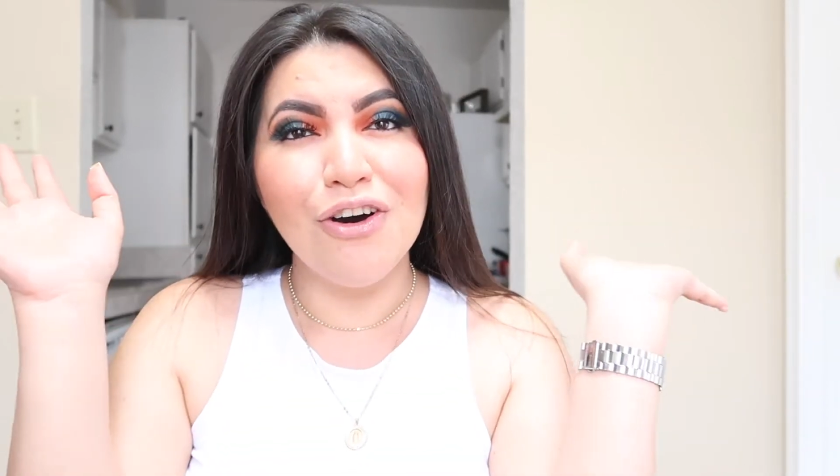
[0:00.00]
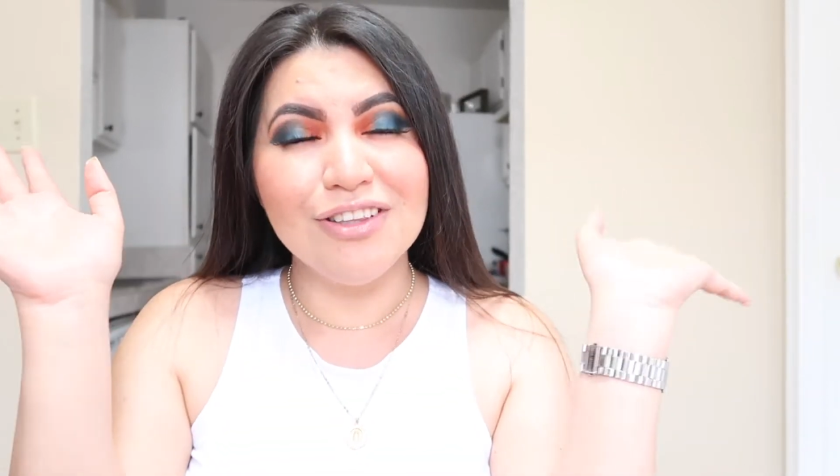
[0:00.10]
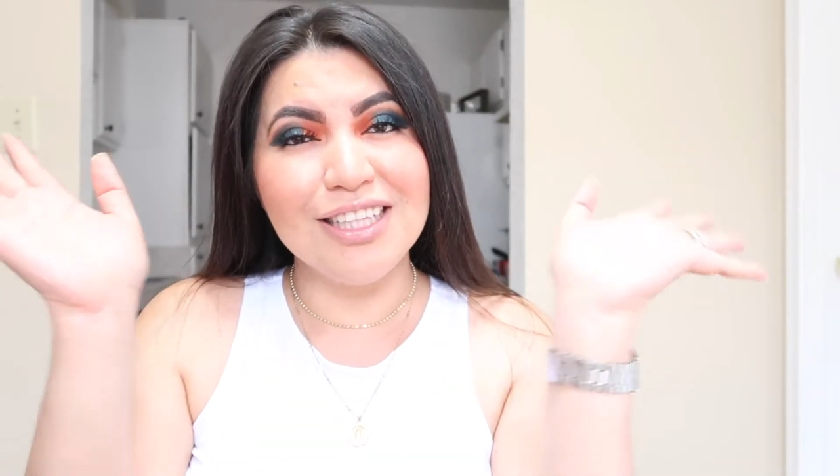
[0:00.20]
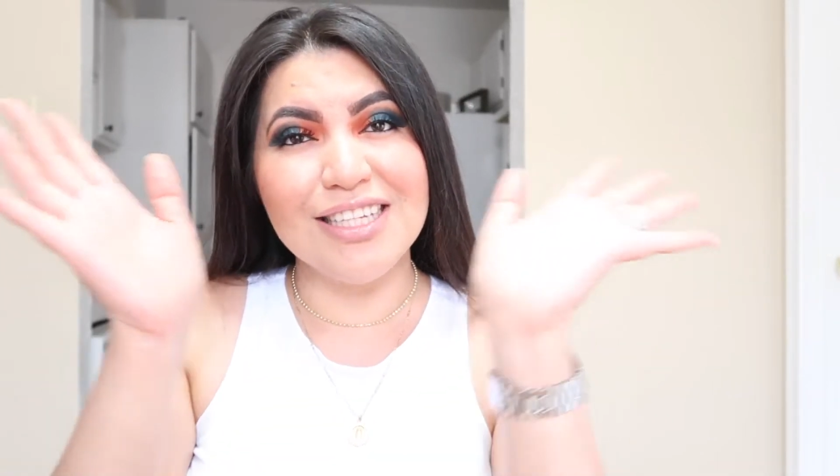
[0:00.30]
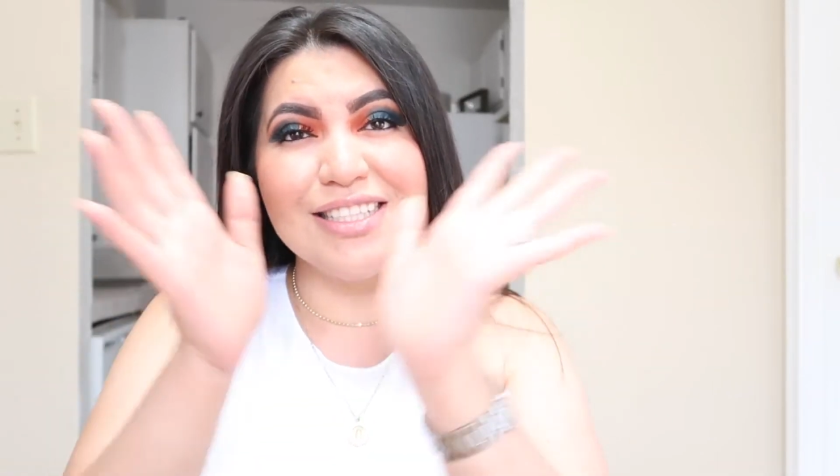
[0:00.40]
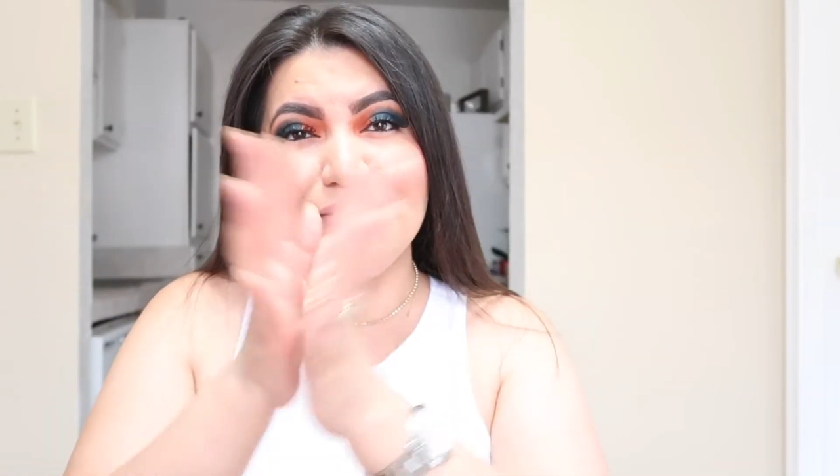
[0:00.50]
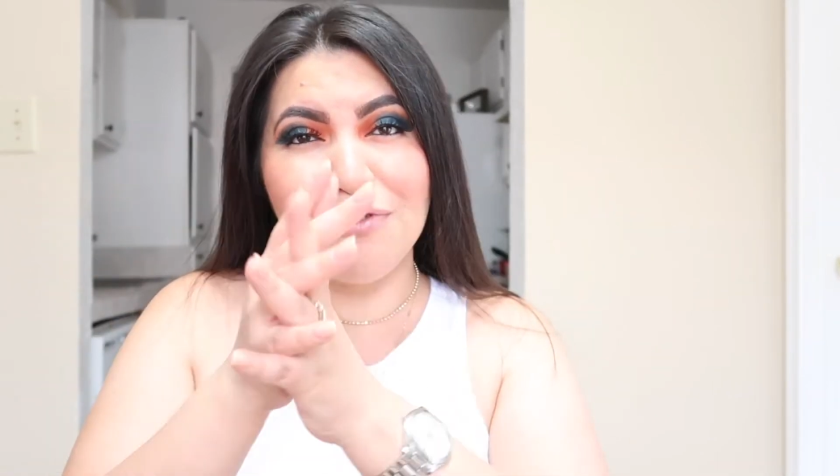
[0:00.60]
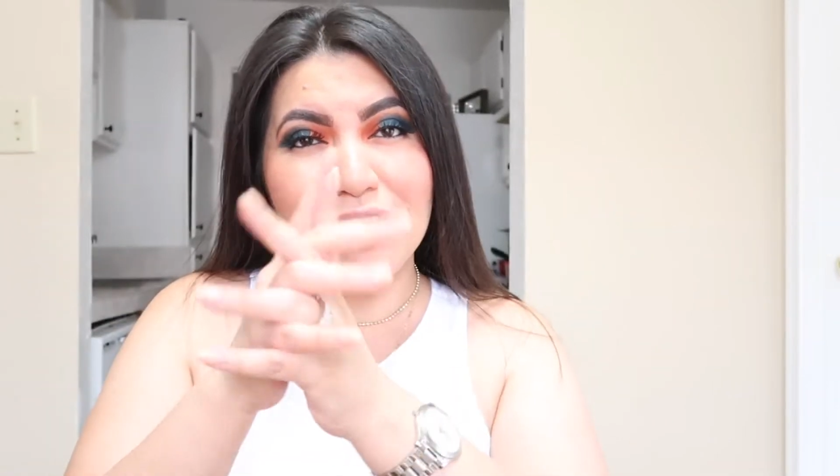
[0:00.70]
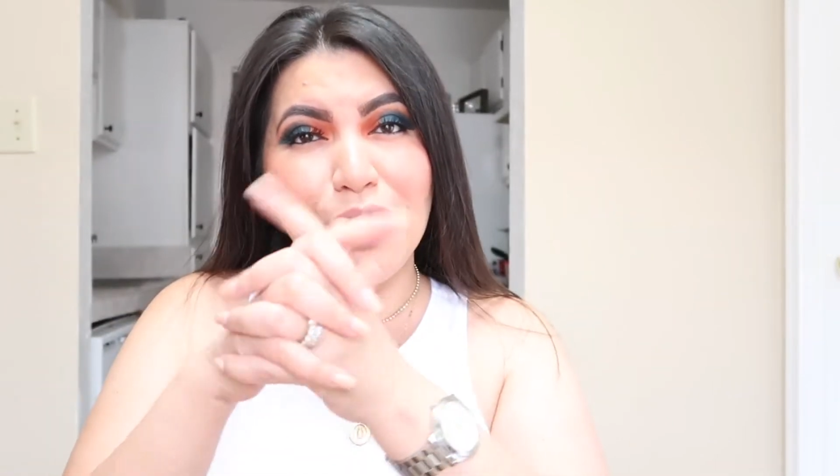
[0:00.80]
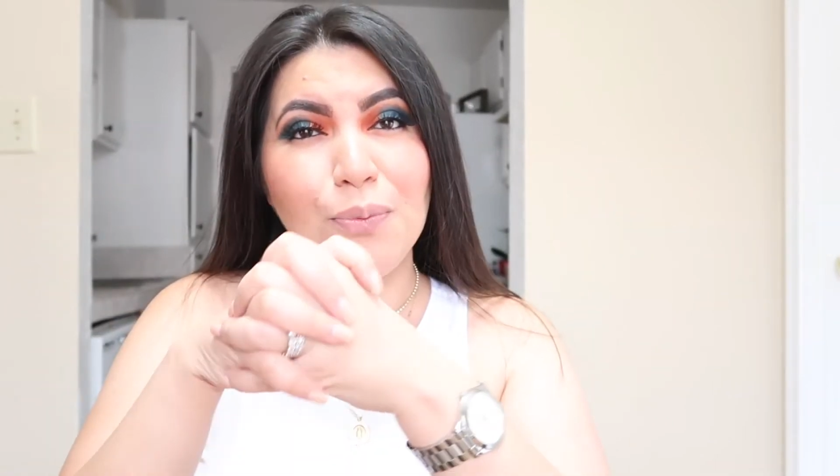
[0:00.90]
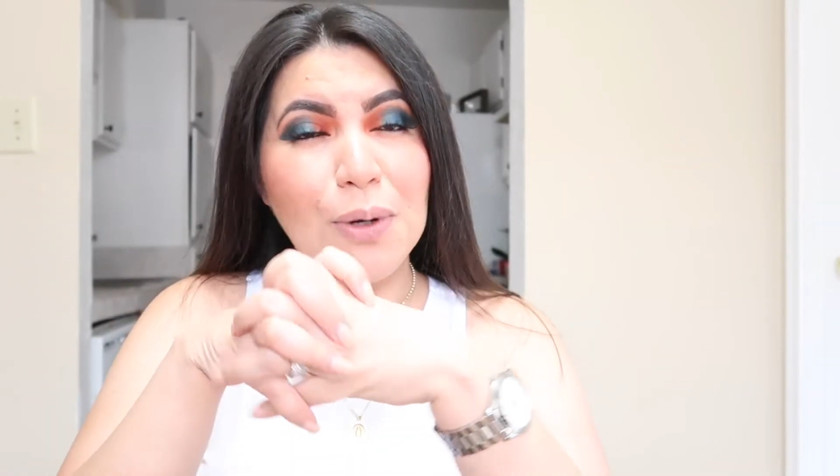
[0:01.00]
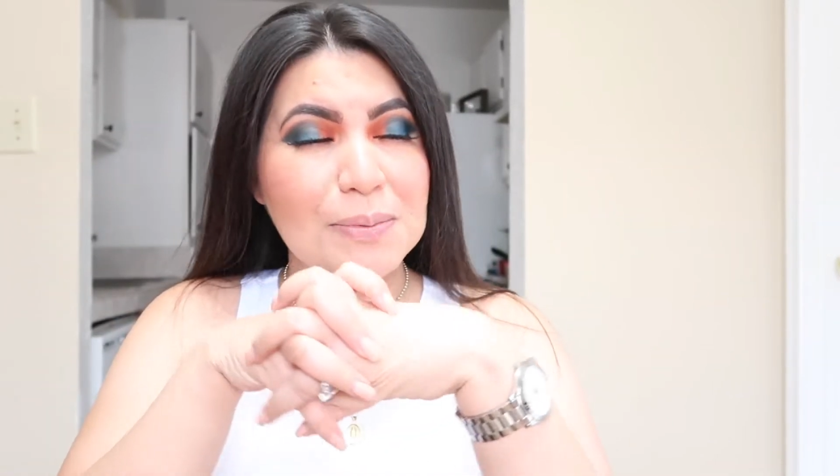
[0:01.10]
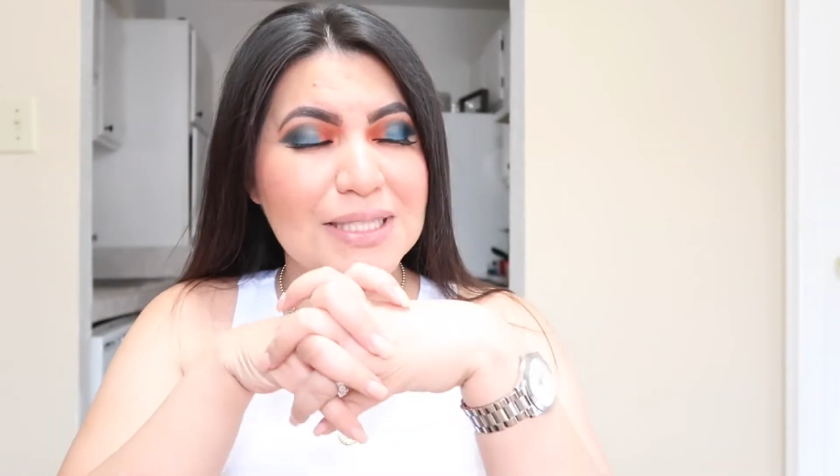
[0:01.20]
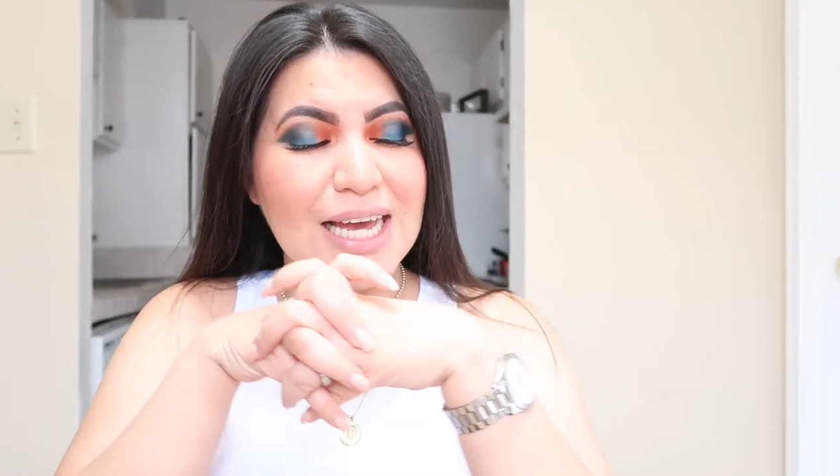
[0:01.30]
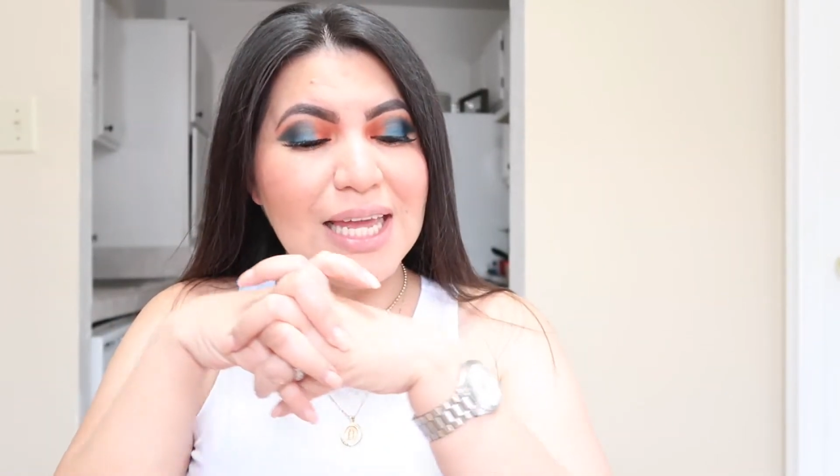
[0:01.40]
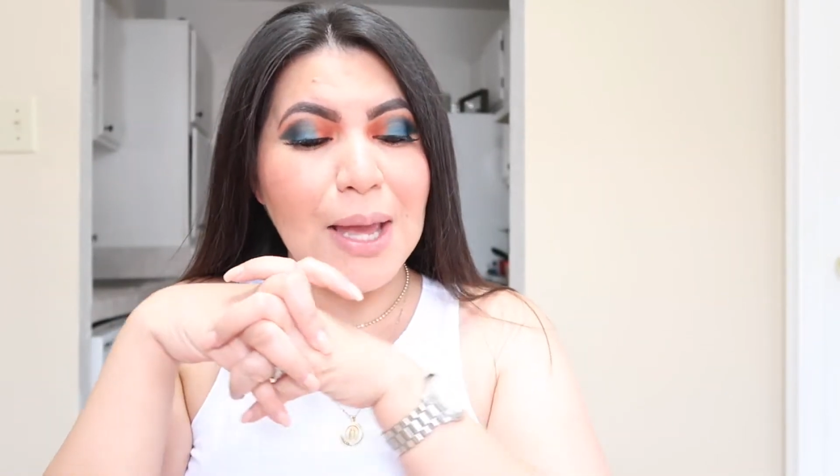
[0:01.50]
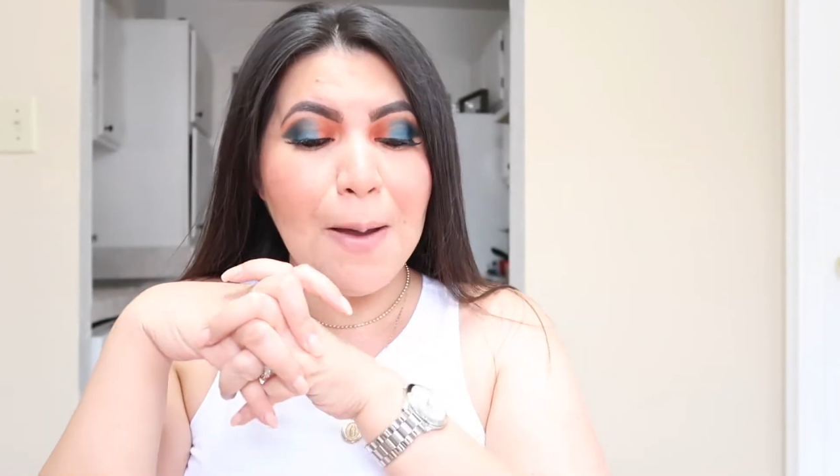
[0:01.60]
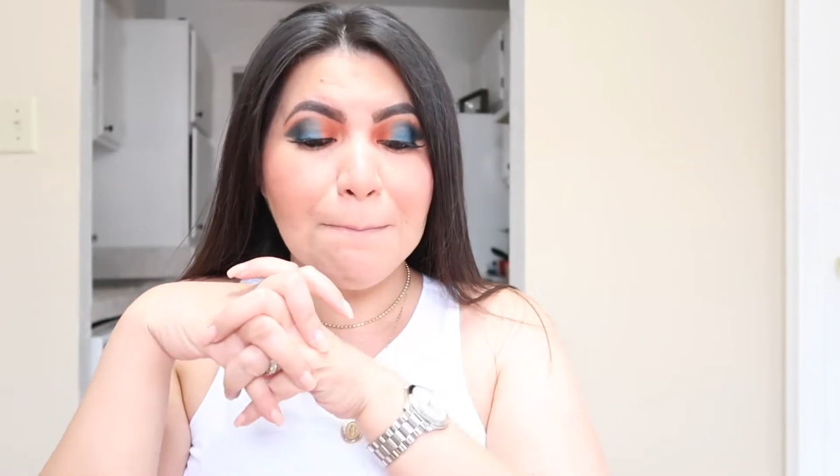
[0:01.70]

on the Sephora website